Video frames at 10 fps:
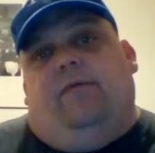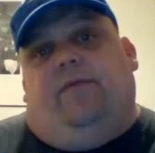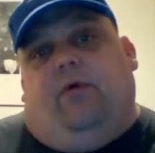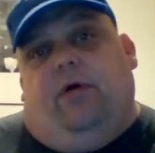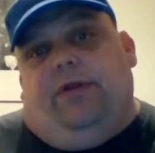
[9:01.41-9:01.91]

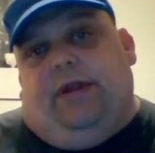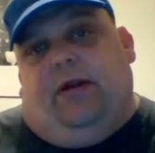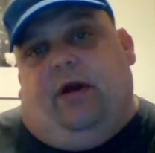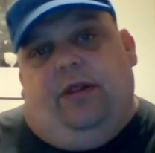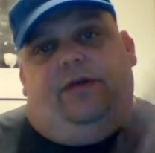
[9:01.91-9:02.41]
for
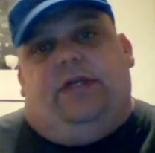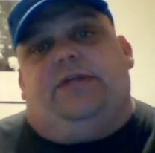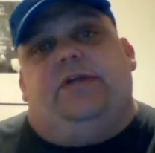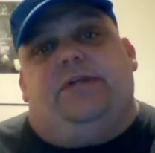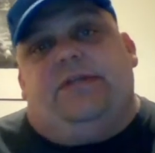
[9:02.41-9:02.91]
their other
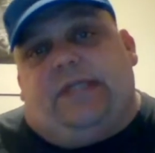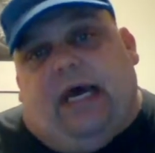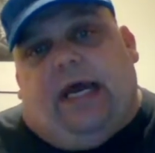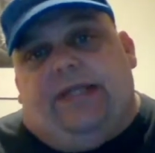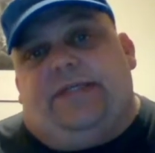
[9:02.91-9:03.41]
dishes and
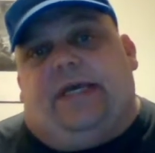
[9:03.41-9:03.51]
sides.